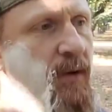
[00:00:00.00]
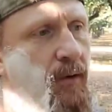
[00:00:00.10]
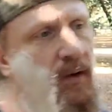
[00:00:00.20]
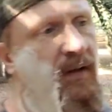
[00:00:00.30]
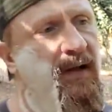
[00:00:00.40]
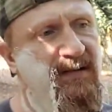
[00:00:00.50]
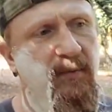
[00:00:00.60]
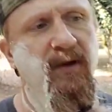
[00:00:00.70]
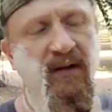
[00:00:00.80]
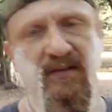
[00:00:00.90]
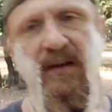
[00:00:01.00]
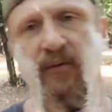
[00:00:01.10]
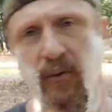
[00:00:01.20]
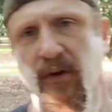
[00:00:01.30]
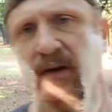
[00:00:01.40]
note, and that's because they've
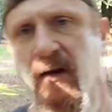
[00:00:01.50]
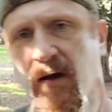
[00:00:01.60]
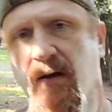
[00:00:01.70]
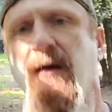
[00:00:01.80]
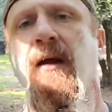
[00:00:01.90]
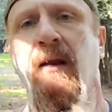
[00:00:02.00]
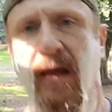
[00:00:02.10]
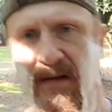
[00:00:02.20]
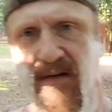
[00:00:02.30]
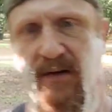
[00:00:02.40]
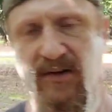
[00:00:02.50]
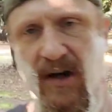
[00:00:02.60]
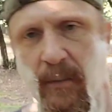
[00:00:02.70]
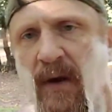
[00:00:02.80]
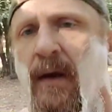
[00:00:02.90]
really done an excellent
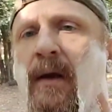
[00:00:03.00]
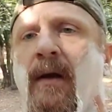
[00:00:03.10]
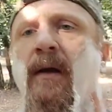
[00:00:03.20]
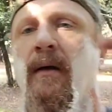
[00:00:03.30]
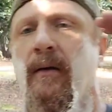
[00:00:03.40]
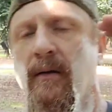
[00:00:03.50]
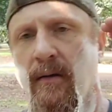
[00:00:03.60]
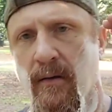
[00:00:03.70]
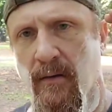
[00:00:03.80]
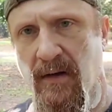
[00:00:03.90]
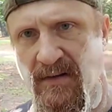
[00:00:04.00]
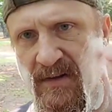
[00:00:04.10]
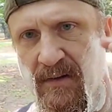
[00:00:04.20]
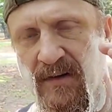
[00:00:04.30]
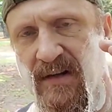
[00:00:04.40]
job. Yes, it
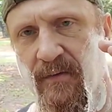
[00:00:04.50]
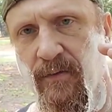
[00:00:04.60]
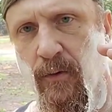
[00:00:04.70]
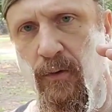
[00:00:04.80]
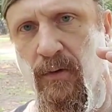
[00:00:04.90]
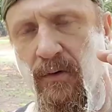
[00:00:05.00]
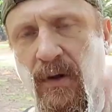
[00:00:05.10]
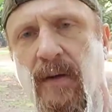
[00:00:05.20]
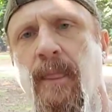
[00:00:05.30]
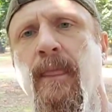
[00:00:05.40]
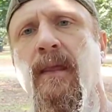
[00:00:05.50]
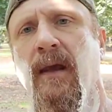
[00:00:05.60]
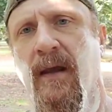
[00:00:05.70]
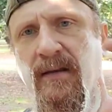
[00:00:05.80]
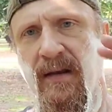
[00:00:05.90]
starts out floral and green.
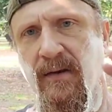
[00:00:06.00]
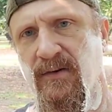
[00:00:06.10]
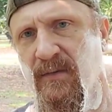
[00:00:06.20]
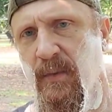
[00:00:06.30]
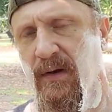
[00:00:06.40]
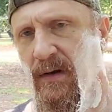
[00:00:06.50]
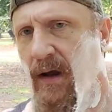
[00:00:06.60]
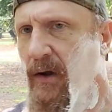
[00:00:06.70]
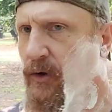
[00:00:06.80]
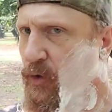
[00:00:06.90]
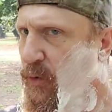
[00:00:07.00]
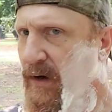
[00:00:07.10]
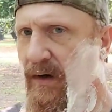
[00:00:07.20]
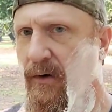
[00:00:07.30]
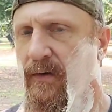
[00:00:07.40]
It continues to be green
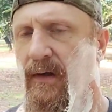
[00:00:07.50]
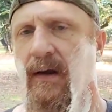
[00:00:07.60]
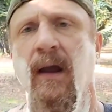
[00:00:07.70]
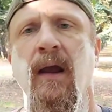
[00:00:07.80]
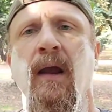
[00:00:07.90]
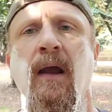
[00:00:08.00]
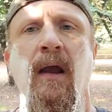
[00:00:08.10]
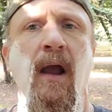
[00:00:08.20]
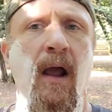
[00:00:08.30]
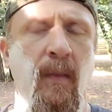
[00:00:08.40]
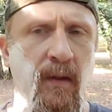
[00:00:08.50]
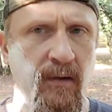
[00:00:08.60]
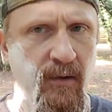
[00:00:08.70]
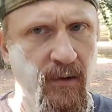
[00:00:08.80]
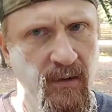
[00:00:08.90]
and earthy, and
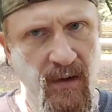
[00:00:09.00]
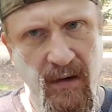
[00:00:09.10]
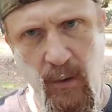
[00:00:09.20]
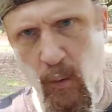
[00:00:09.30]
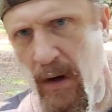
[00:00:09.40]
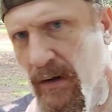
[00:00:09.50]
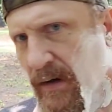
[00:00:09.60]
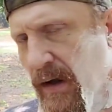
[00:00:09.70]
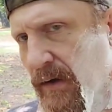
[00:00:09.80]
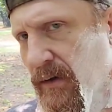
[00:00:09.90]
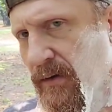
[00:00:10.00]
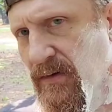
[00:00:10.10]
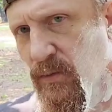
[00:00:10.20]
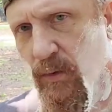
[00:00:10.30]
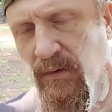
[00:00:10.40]
then you can kind of round it out into
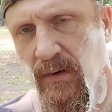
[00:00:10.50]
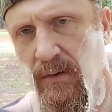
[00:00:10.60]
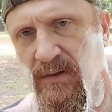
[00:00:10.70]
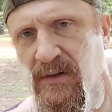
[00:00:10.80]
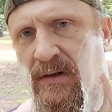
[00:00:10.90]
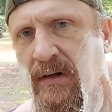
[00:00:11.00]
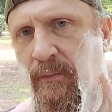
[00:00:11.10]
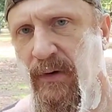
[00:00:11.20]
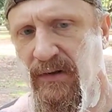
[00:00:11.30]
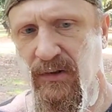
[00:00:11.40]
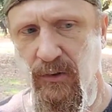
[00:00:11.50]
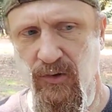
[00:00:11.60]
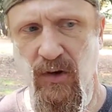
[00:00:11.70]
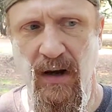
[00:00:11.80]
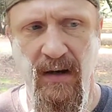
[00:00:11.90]
this wood notes. But to
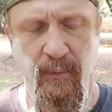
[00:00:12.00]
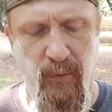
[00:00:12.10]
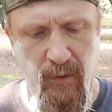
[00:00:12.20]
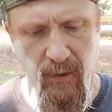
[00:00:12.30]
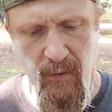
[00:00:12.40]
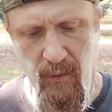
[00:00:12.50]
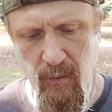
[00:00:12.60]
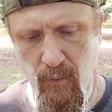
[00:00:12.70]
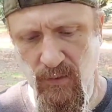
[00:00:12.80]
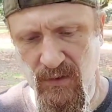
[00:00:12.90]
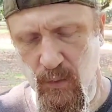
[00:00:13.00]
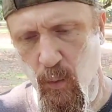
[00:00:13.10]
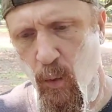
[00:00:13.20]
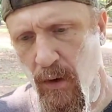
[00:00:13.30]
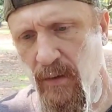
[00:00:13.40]
try and put just
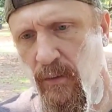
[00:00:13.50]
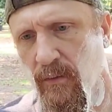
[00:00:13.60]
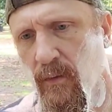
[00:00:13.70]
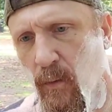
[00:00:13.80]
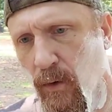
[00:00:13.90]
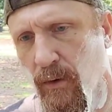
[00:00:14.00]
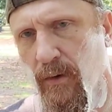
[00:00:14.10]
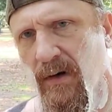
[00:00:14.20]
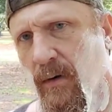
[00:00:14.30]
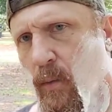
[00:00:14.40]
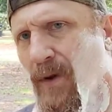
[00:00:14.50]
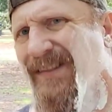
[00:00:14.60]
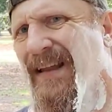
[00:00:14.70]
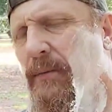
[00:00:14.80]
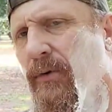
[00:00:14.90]
one word or
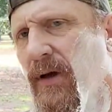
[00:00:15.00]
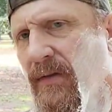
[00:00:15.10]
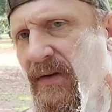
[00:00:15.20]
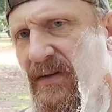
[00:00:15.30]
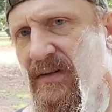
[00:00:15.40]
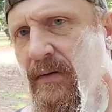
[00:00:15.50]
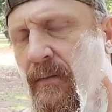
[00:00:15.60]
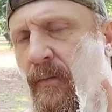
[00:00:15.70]
one label on this